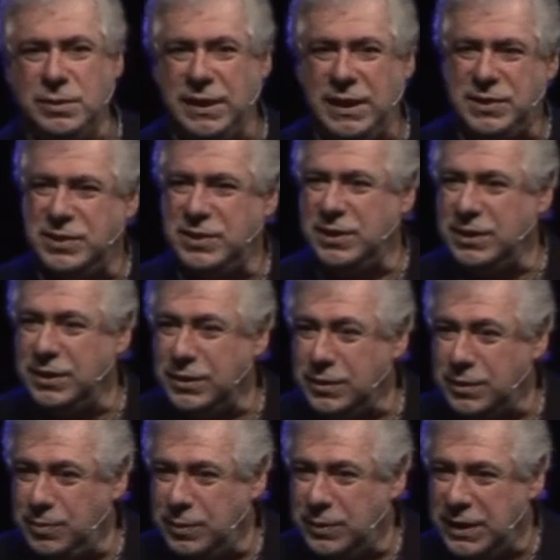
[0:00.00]
that's
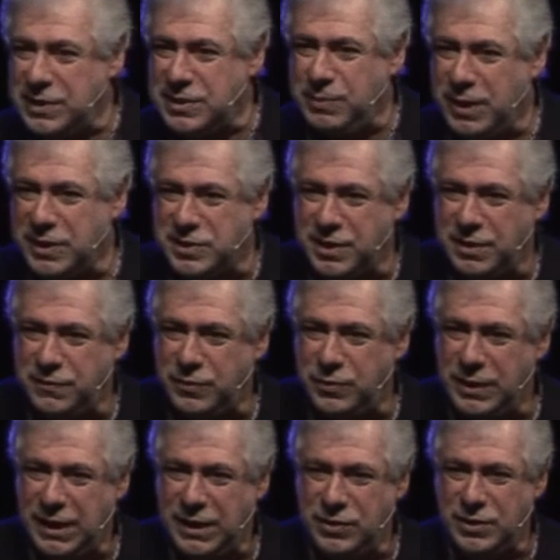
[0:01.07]
terrible. That's my sinful
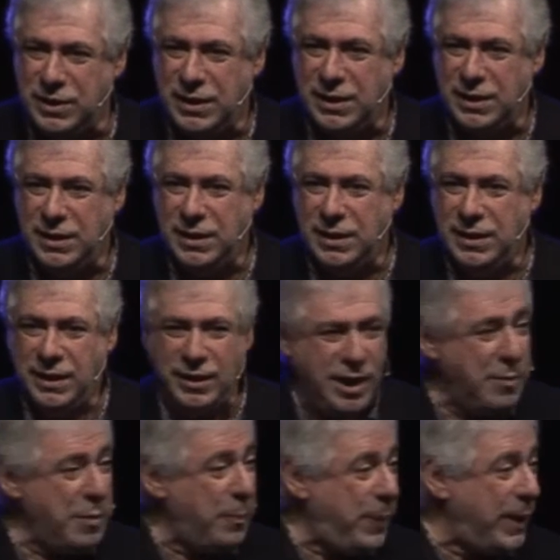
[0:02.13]
nature. And
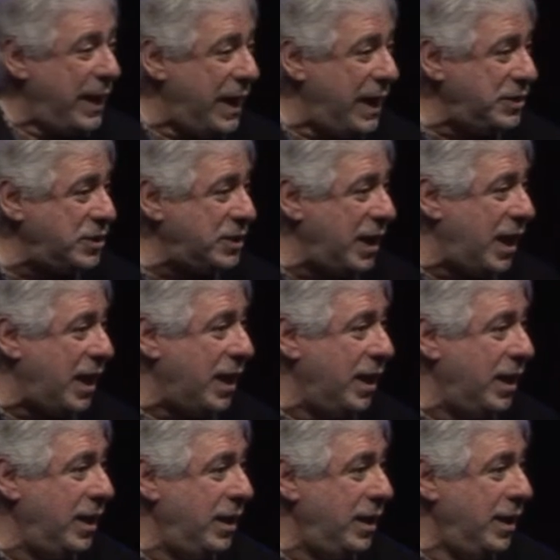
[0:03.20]
I'm a pastor.
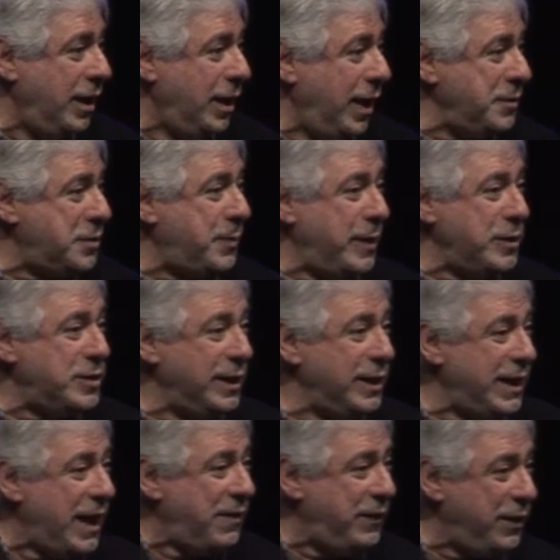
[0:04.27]
I'm supposed to
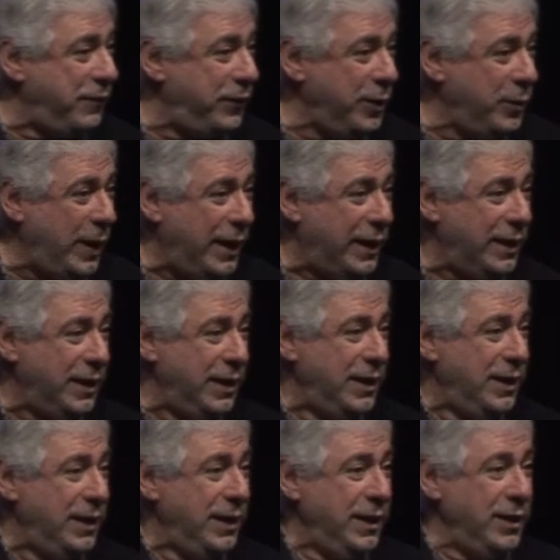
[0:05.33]
love everyone.
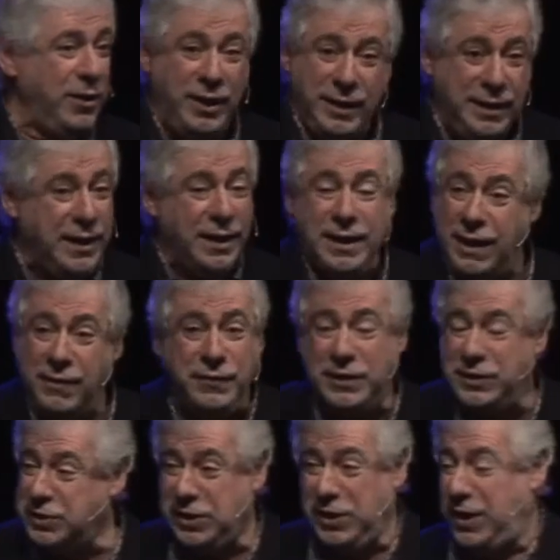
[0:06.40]
And I didn't love
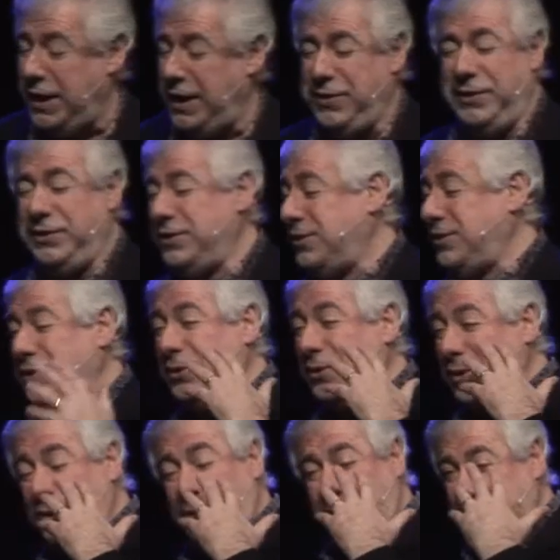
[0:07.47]
this guy. I just saw
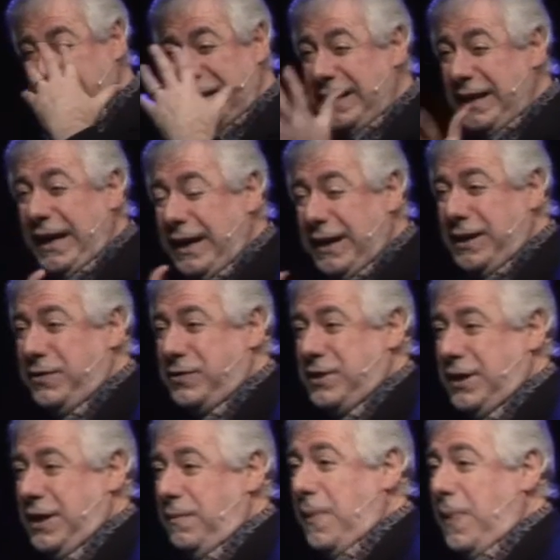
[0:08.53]
all the negatives
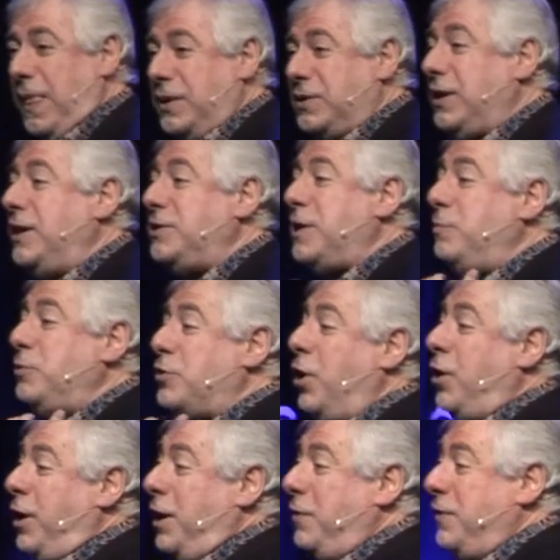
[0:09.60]
in him. So as I'm
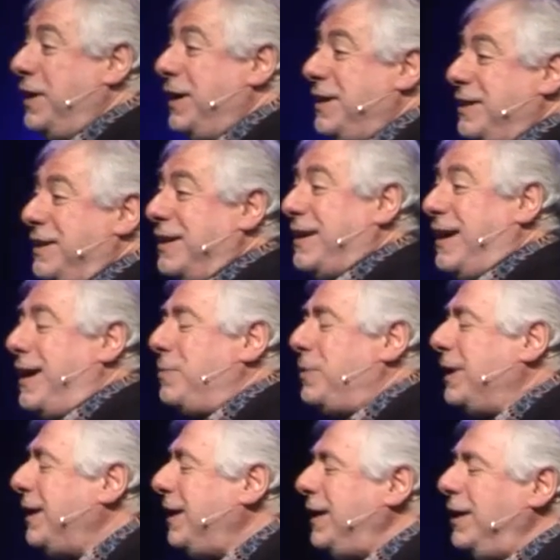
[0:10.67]
driving in the car, I'm
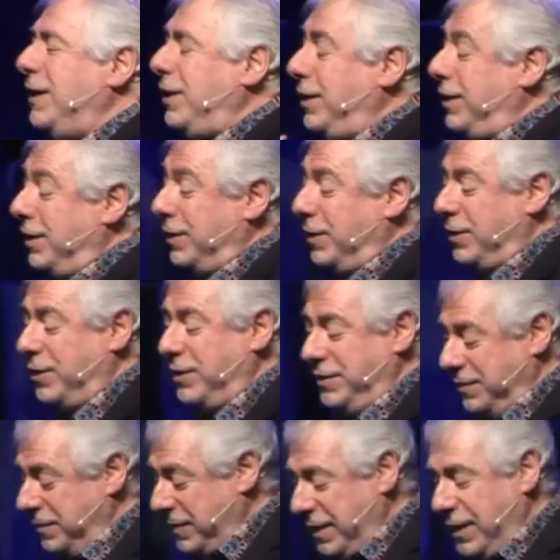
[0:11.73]
thinking, oh, Lord,
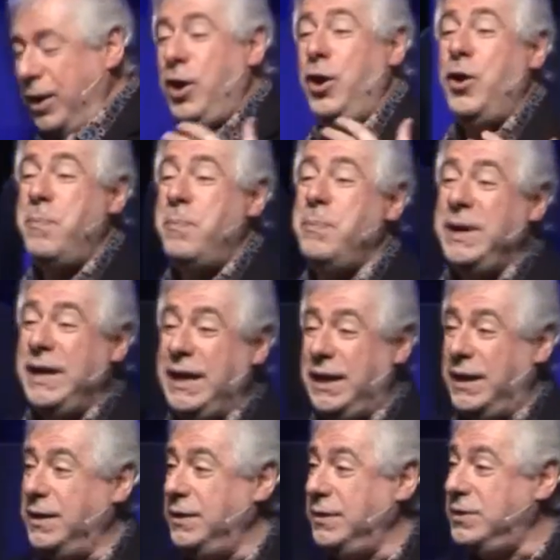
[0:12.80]
help me.
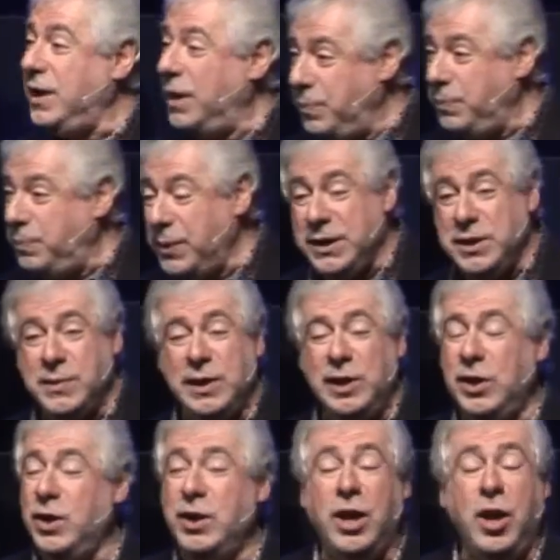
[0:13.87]
So I'm praying,
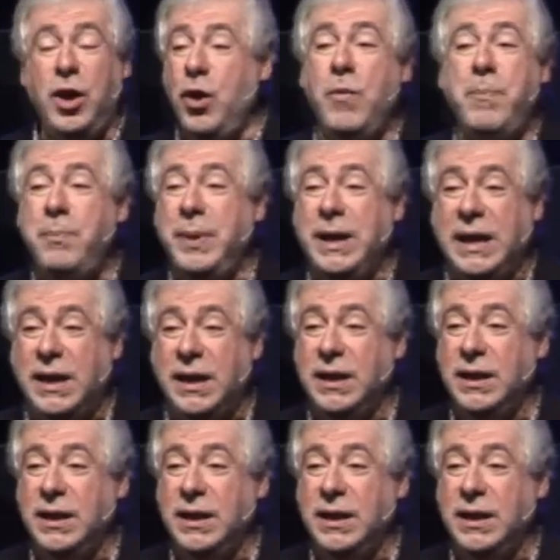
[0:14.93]
Lord, help me.